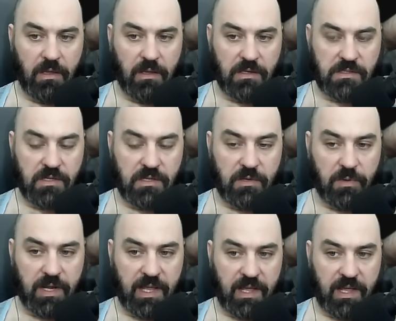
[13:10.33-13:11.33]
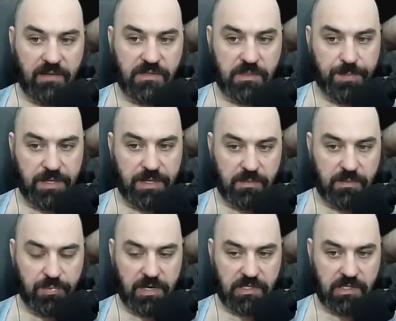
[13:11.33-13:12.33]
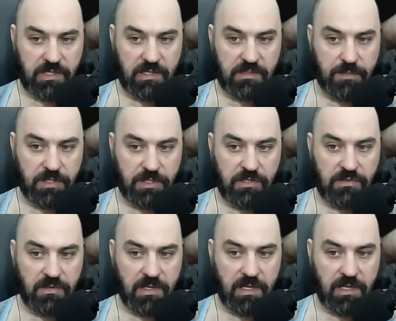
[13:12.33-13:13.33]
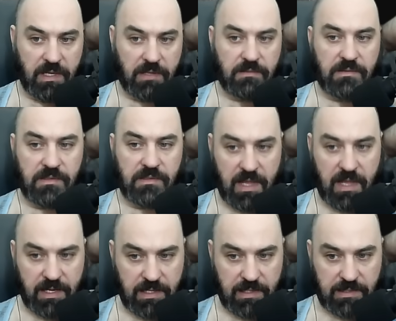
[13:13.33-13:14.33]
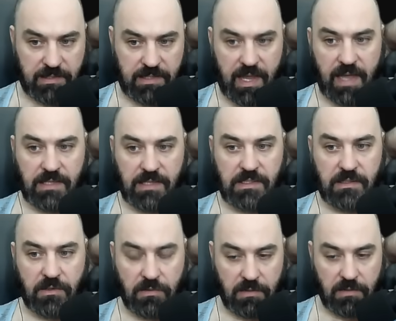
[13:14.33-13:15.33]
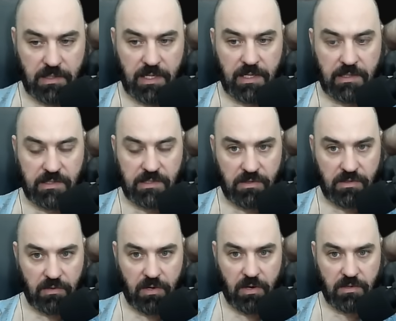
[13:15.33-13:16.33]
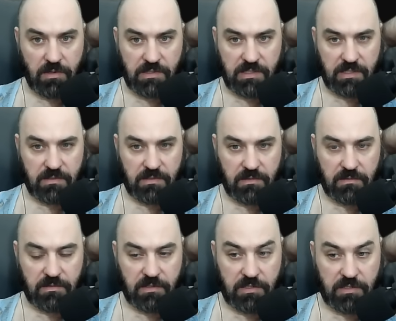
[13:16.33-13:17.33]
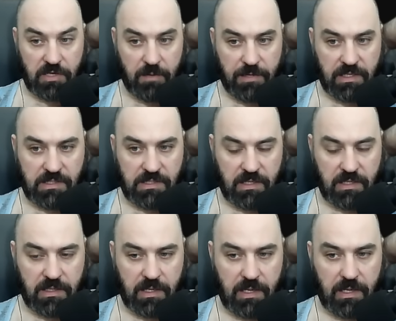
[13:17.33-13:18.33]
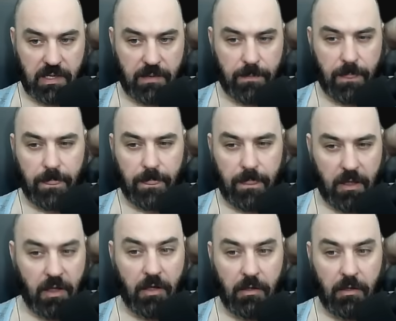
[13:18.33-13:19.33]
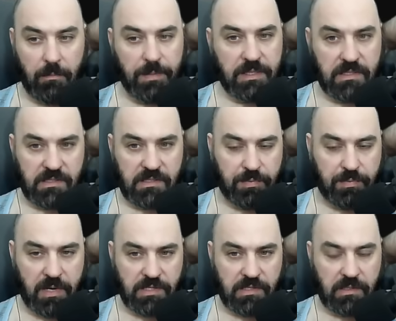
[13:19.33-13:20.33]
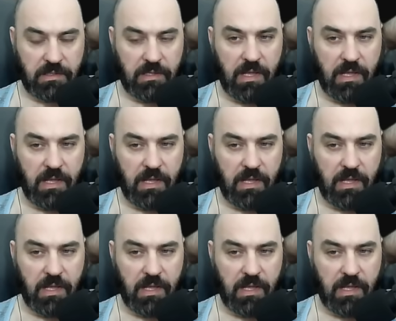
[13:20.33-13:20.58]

So you want to have spell suppression as much as you can get, socketed attacks, crit, and additional curse. These are deterministic, all but the suppression.